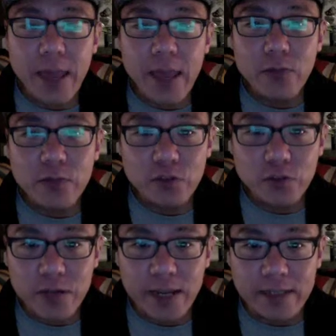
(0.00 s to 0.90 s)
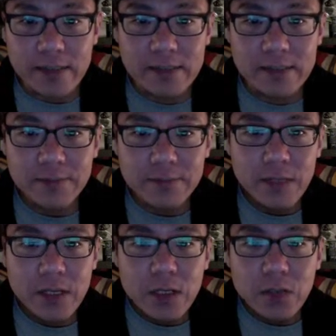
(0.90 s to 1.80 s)
and restraints.
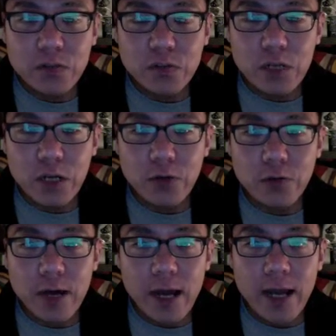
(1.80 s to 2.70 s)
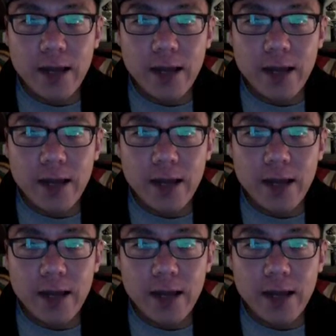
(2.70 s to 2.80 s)
So,